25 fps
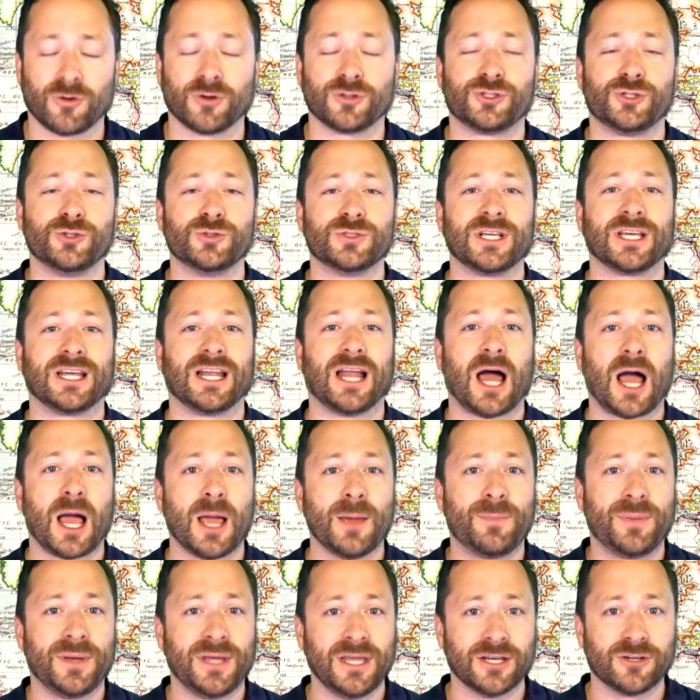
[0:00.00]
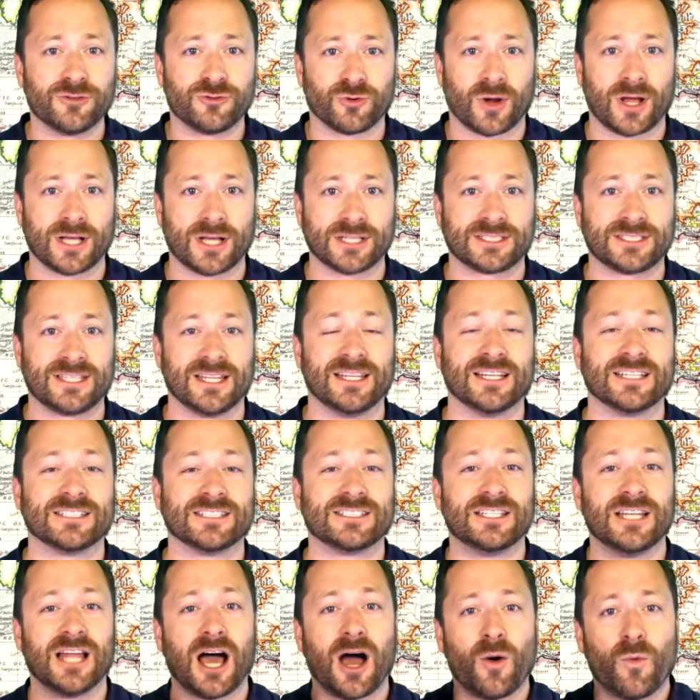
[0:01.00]
choosing an IP address that is
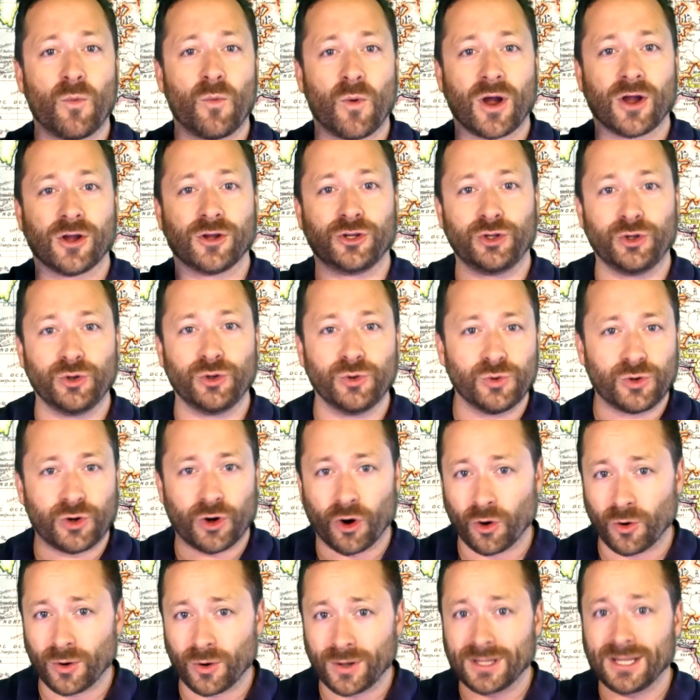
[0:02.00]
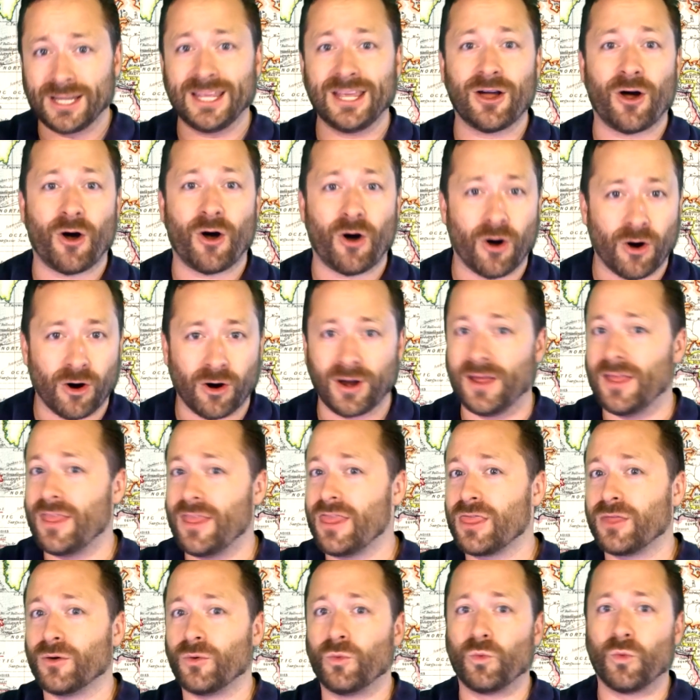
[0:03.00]
not where you currently are
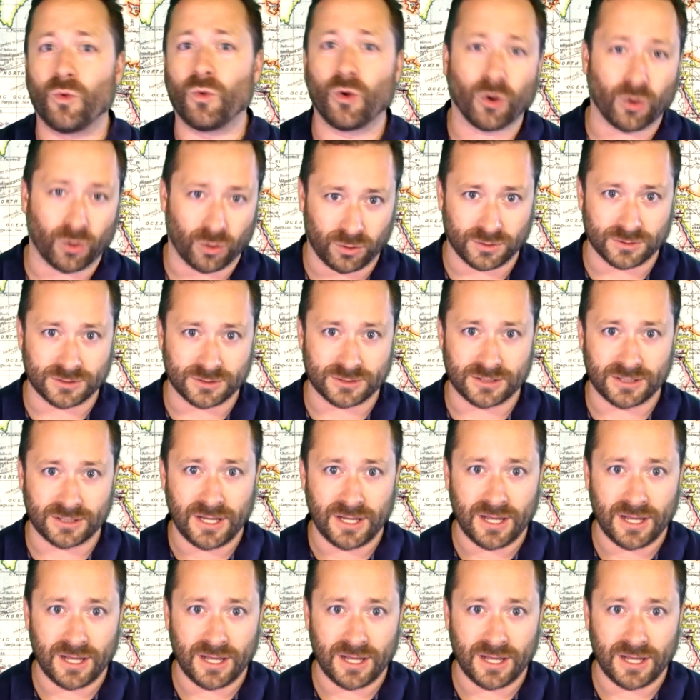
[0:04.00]
in the world,